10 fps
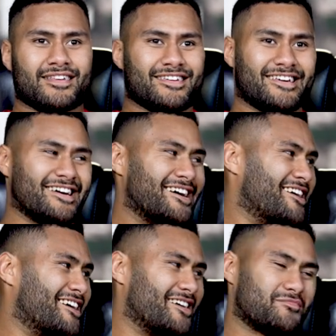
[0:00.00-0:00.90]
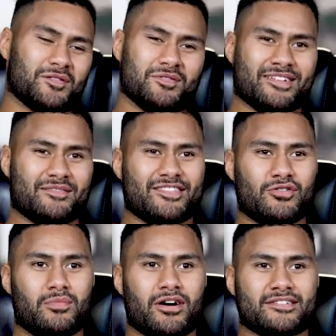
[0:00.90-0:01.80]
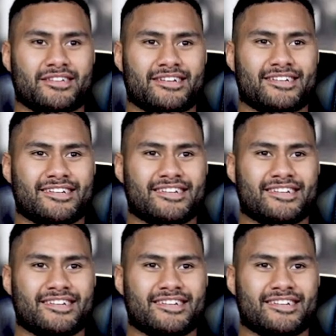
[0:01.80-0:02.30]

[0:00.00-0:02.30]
yeah, uh, I'd uh, probably do boxing,